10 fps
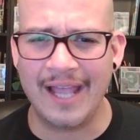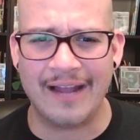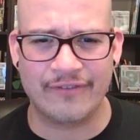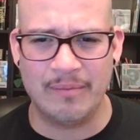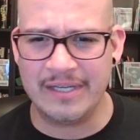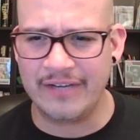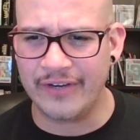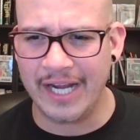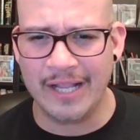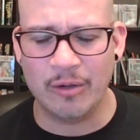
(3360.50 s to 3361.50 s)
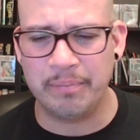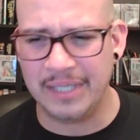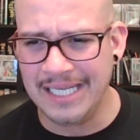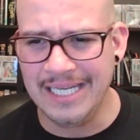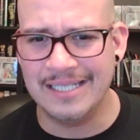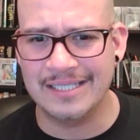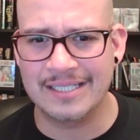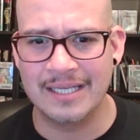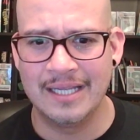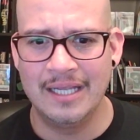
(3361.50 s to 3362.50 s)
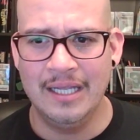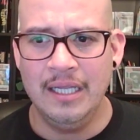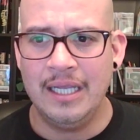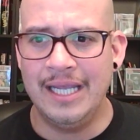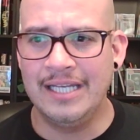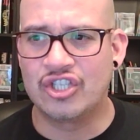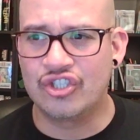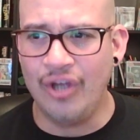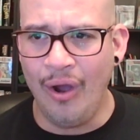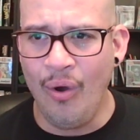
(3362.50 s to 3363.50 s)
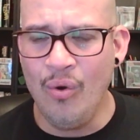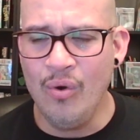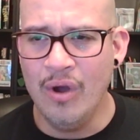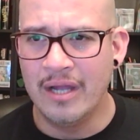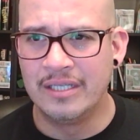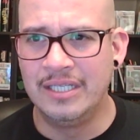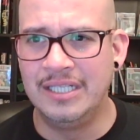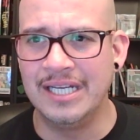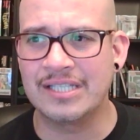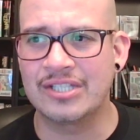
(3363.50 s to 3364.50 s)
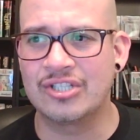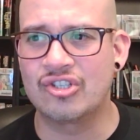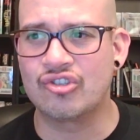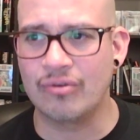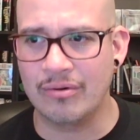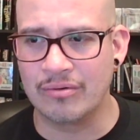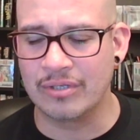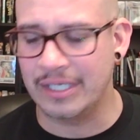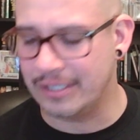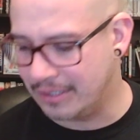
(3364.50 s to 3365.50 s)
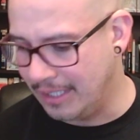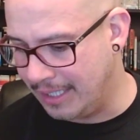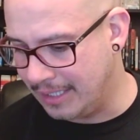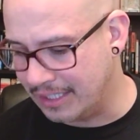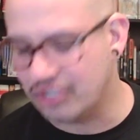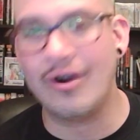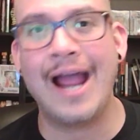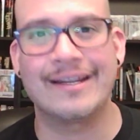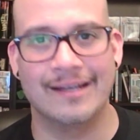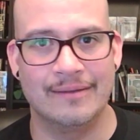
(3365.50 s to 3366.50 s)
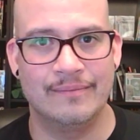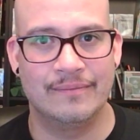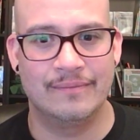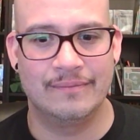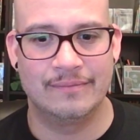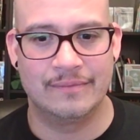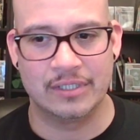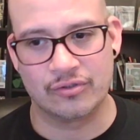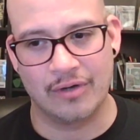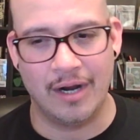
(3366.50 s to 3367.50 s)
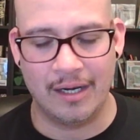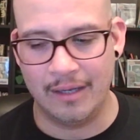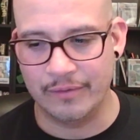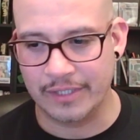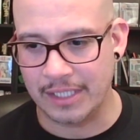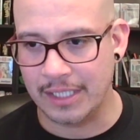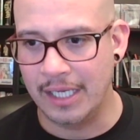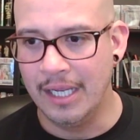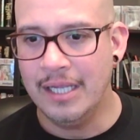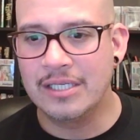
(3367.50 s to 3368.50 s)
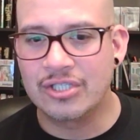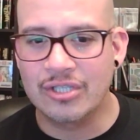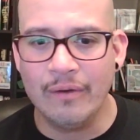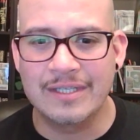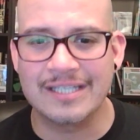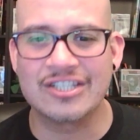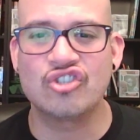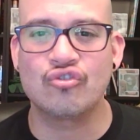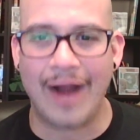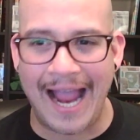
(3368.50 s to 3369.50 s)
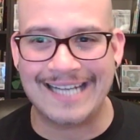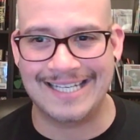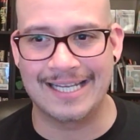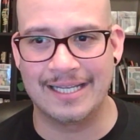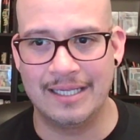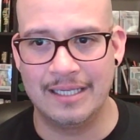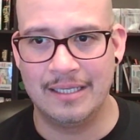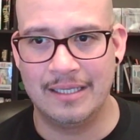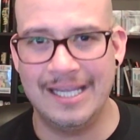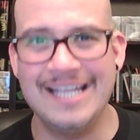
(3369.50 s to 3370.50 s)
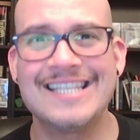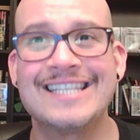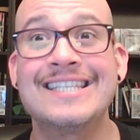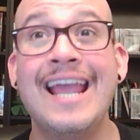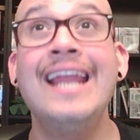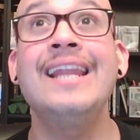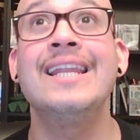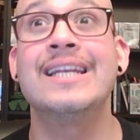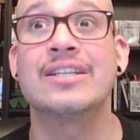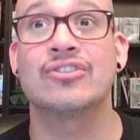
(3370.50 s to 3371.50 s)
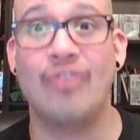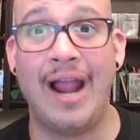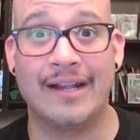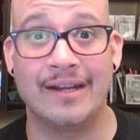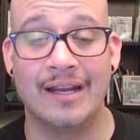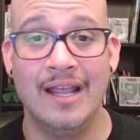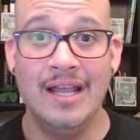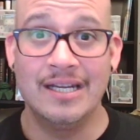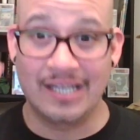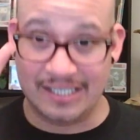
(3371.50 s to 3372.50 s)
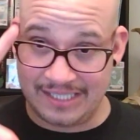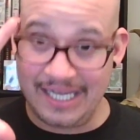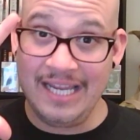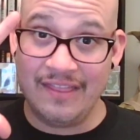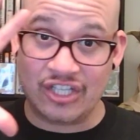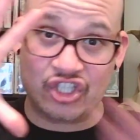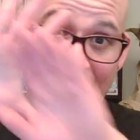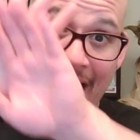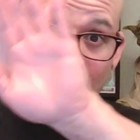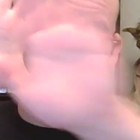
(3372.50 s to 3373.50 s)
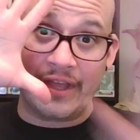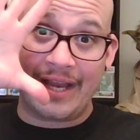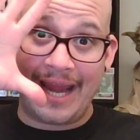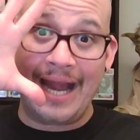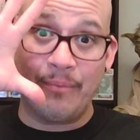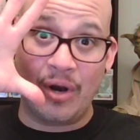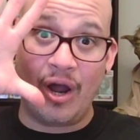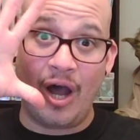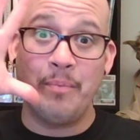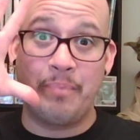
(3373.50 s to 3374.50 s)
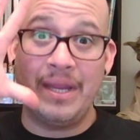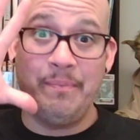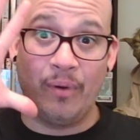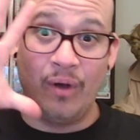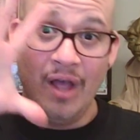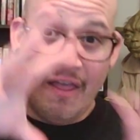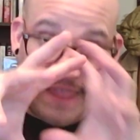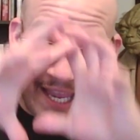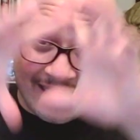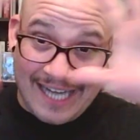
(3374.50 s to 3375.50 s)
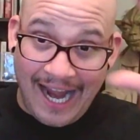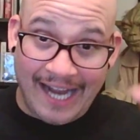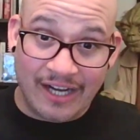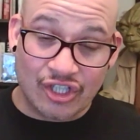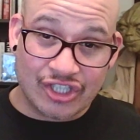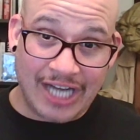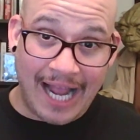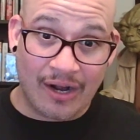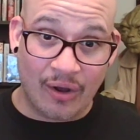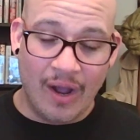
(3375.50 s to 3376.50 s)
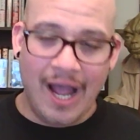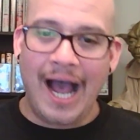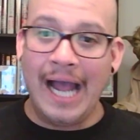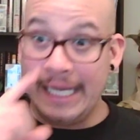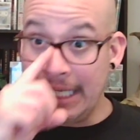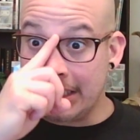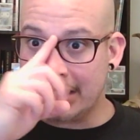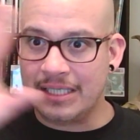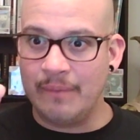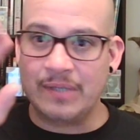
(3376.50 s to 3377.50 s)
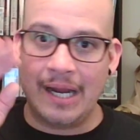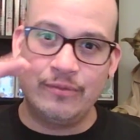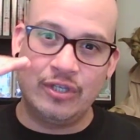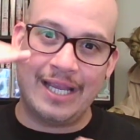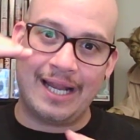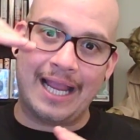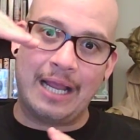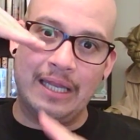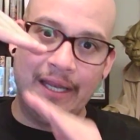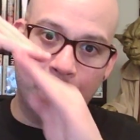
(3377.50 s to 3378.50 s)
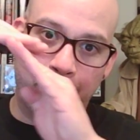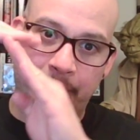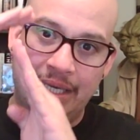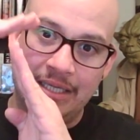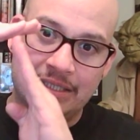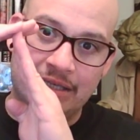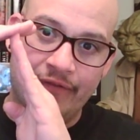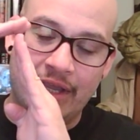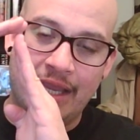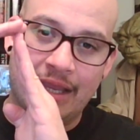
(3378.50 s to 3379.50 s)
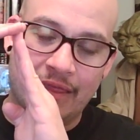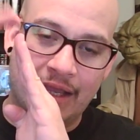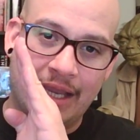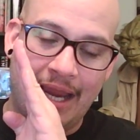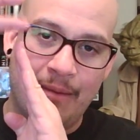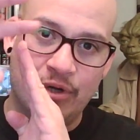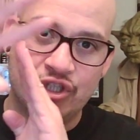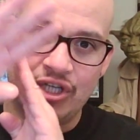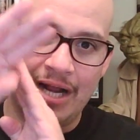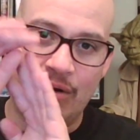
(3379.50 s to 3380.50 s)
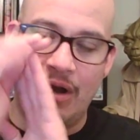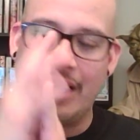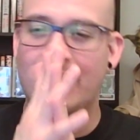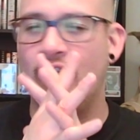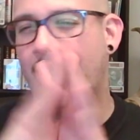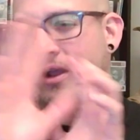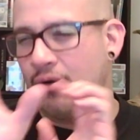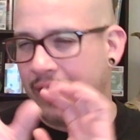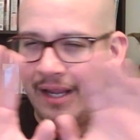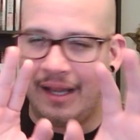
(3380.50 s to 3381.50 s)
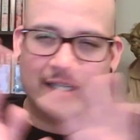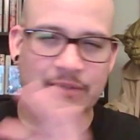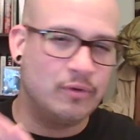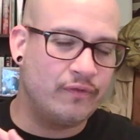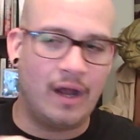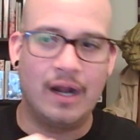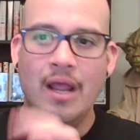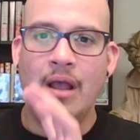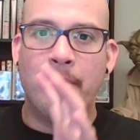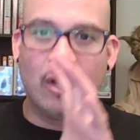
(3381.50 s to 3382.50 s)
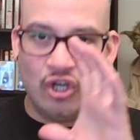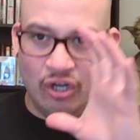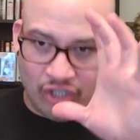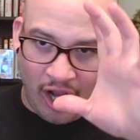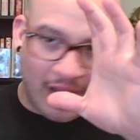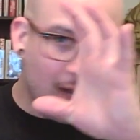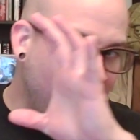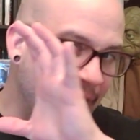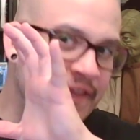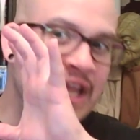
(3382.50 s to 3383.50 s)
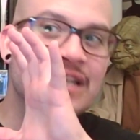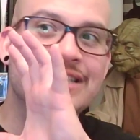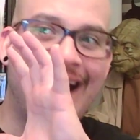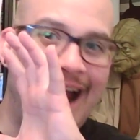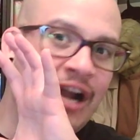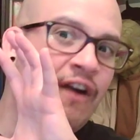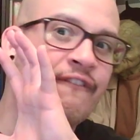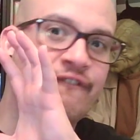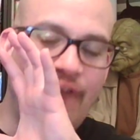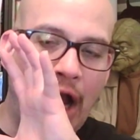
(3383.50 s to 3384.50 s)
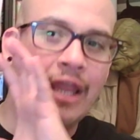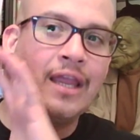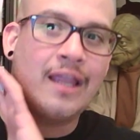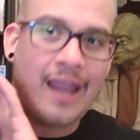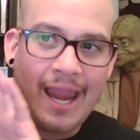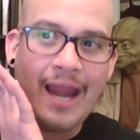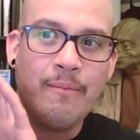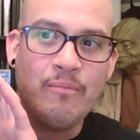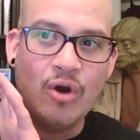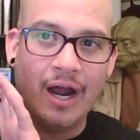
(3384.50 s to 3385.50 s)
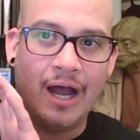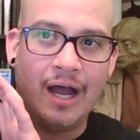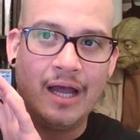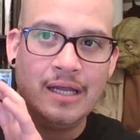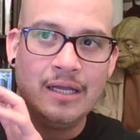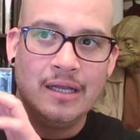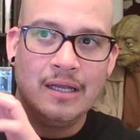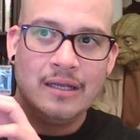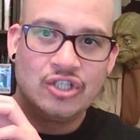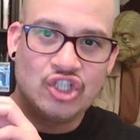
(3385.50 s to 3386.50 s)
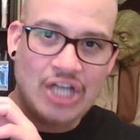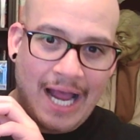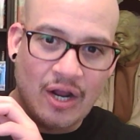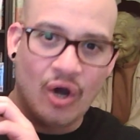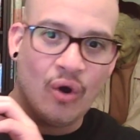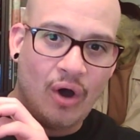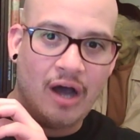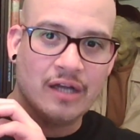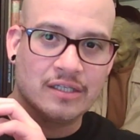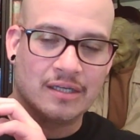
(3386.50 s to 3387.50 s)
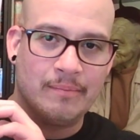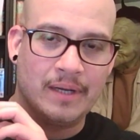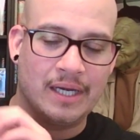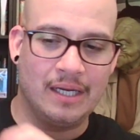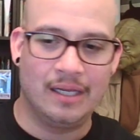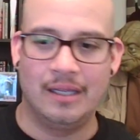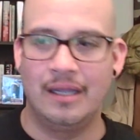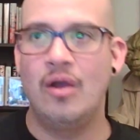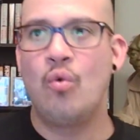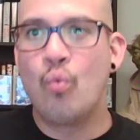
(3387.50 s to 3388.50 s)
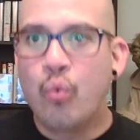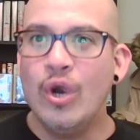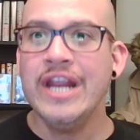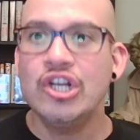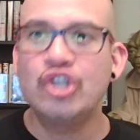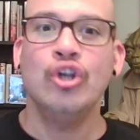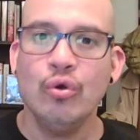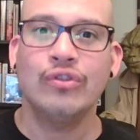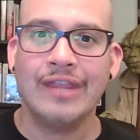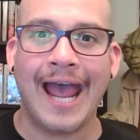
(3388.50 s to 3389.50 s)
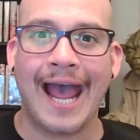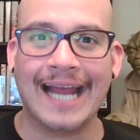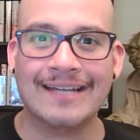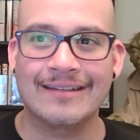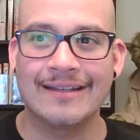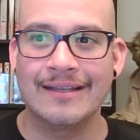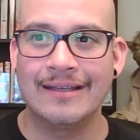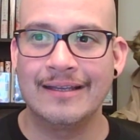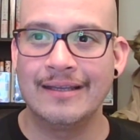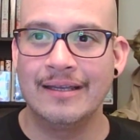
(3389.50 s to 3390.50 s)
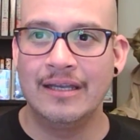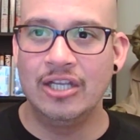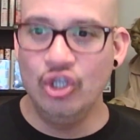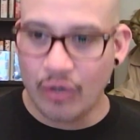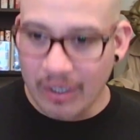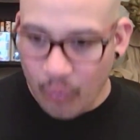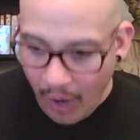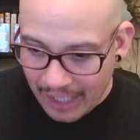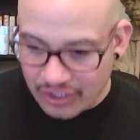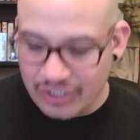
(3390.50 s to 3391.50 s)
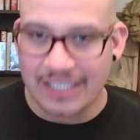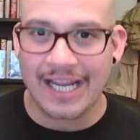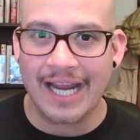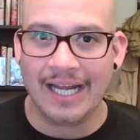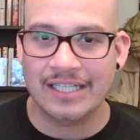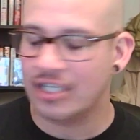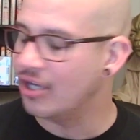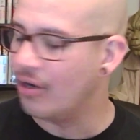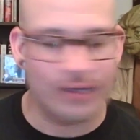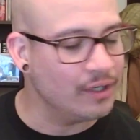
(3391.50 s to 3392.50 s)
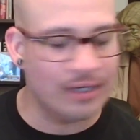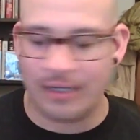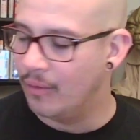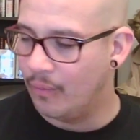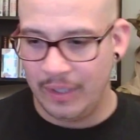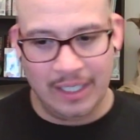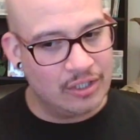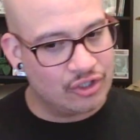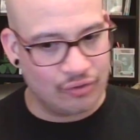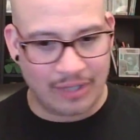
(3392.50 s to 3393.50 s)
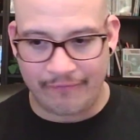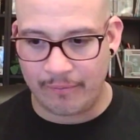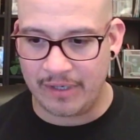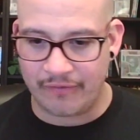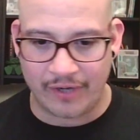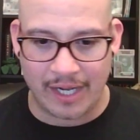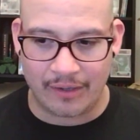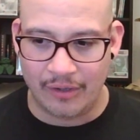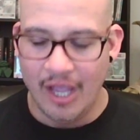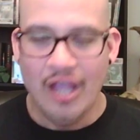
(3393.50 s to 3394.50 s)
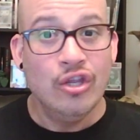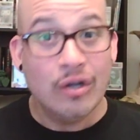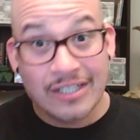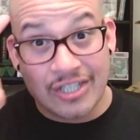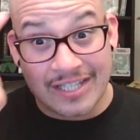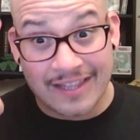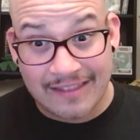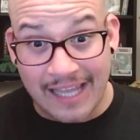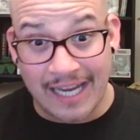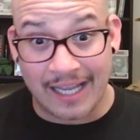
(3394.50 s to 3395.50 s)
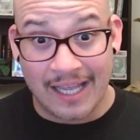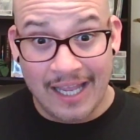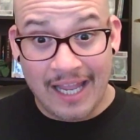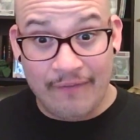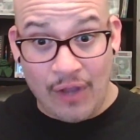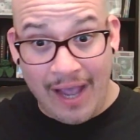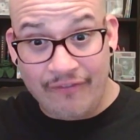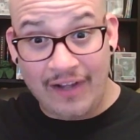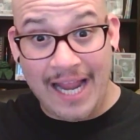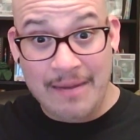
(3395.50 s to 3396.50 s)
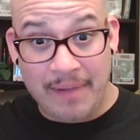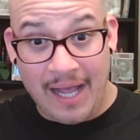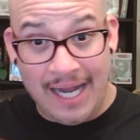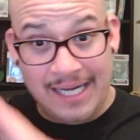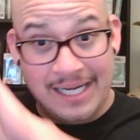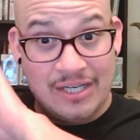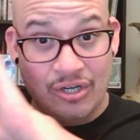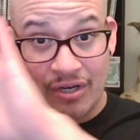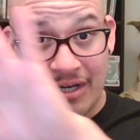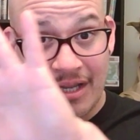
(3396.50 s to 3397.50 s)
that from a different angle, please. It's so distra dis uh, distracting. Distraught, I was going to say. It's so distracting. Insanely distracting to see the shadow of the camera on people, the entire shadow. I get that sometimes you get like a little piece of the the camera shadow on it and you're like, okay, let's move on. But you're talking about the entire fucking camera shadow on somebody. Reshoot that. You can watch the dailies and go, no, no, no, we need to shoot that from a different angle. You can just think, if you have light behind it, you're...